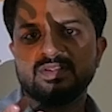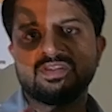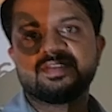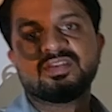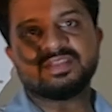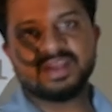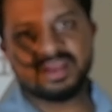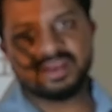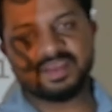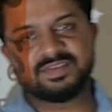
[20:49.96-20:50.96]
this Nanda
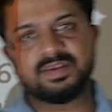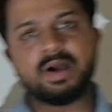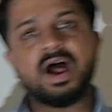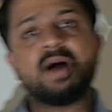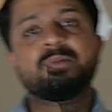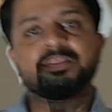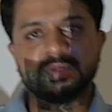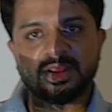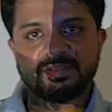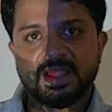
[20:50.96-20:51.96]
dynasty,
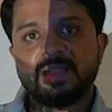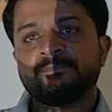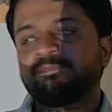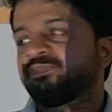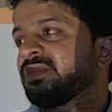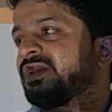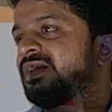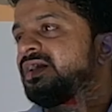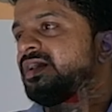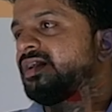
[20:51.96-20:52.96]
Mahapadmananda,
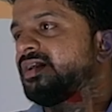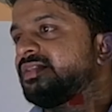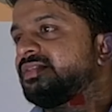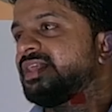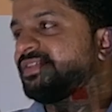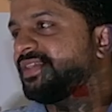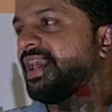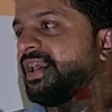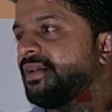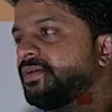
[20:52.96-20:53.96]
they
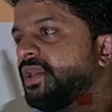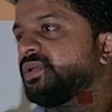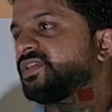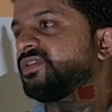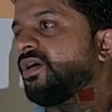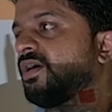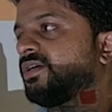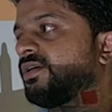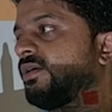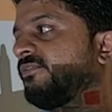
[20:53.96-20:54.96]
say he was not
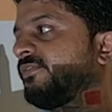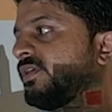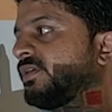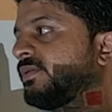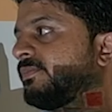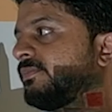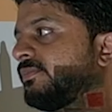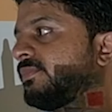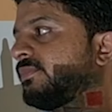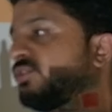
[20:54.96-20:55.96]
of a
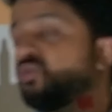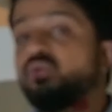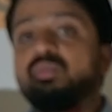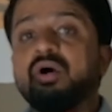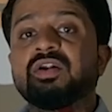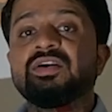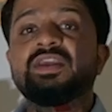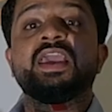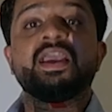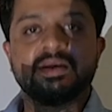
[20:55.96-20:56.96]
true-born
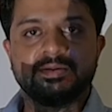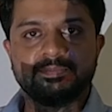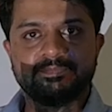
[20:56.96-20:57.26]
king.